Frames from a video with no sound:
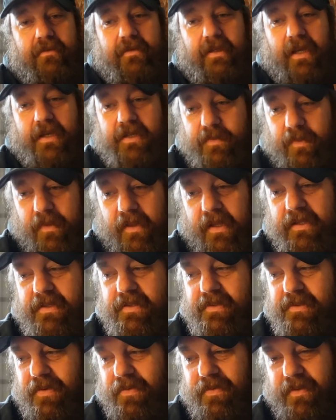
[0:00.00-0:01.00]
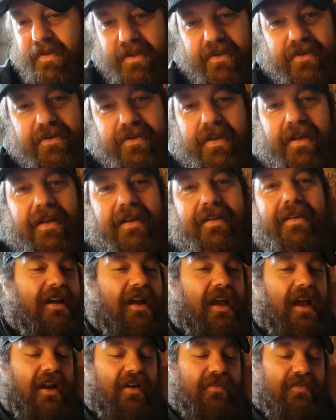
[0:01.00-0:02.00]
takes place on the internet.
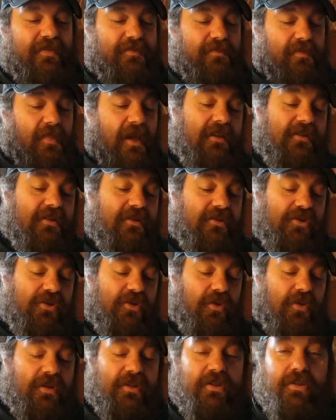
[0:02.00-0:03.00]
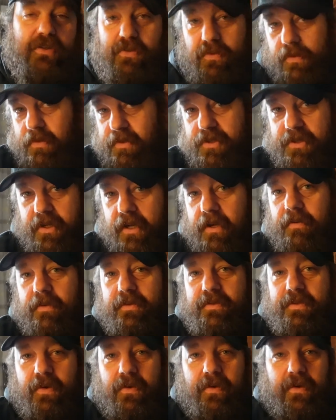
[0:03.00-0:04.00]
And I've made this choice to sort of share
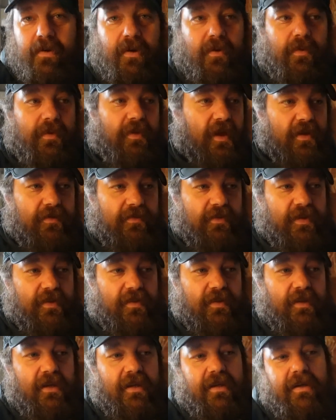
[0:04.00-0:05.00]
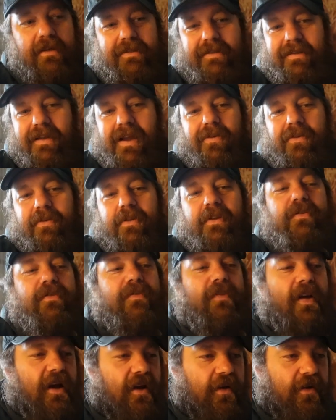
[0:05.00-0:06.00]
what's going on with everything, and it's not really
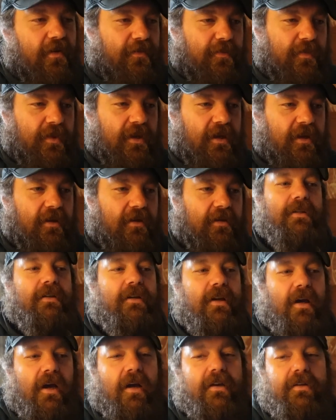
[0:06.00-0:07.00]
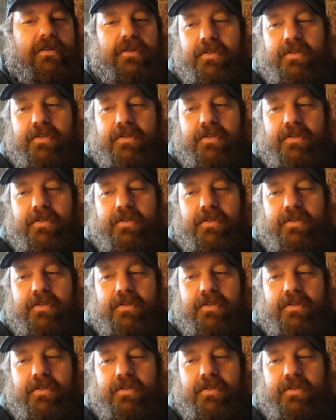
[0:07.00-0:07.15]
fair of me to not